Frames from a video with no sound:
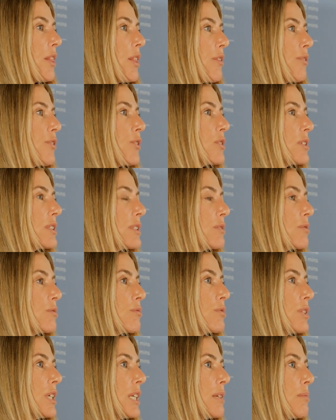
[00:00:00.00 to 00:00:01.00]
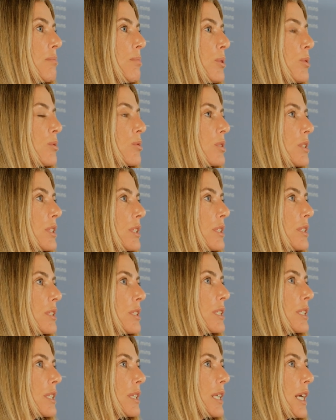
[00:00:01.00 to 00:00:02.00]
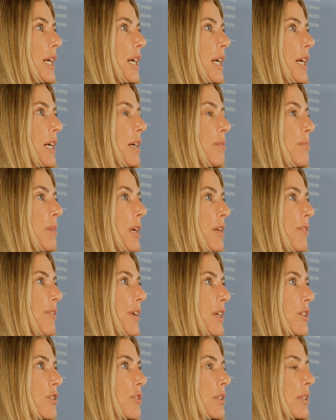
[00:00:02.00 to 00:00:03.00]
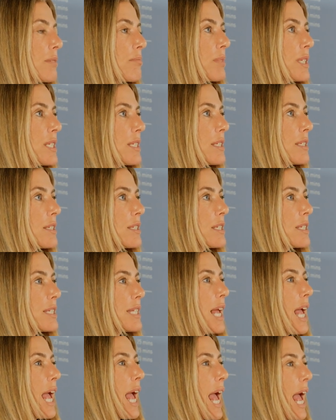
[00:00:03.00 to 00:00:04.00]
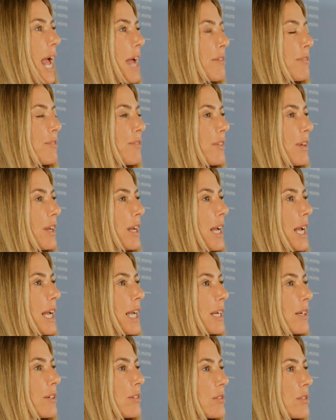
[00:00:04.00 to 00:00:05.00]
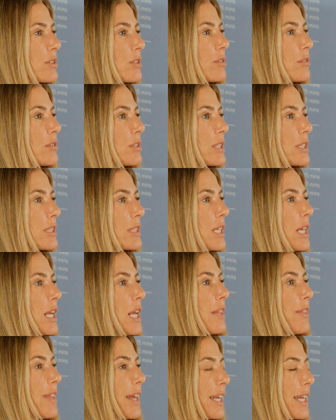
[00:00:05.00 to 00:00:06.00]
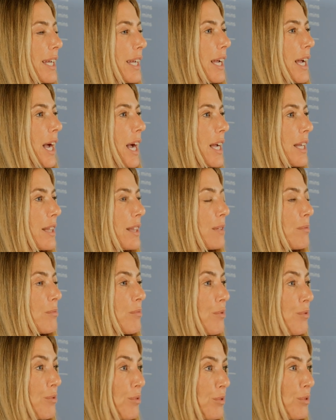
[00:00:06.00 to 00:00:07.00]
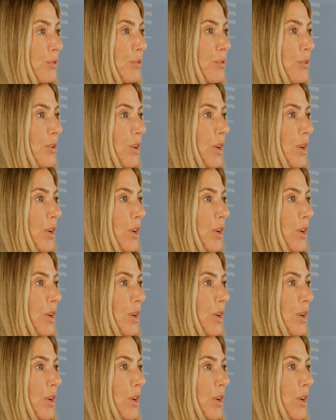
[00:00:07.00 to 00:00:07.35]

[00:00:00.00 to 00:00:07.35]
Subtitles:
Therefore, it's really important that manufacturing businesses have a consultant that can guide them through.